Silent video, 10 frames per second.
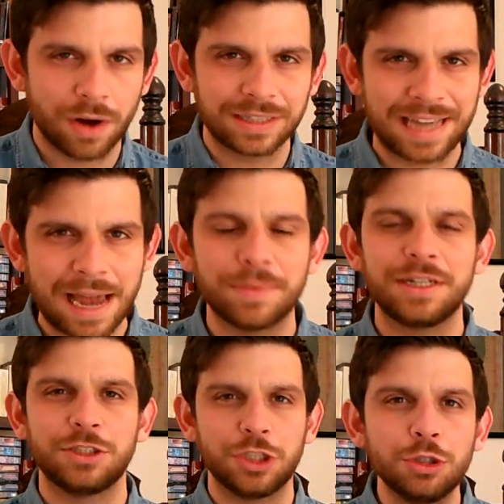because Hamlet
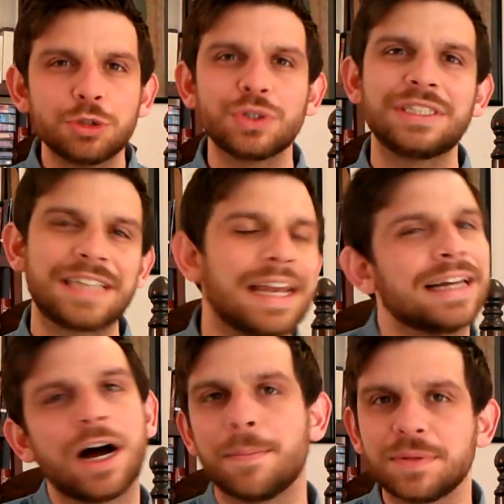is usually
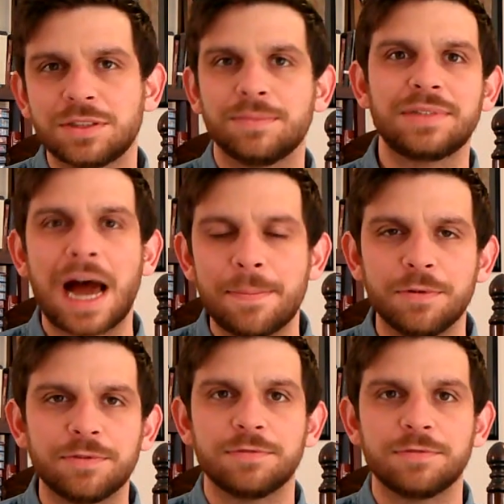setting up some type of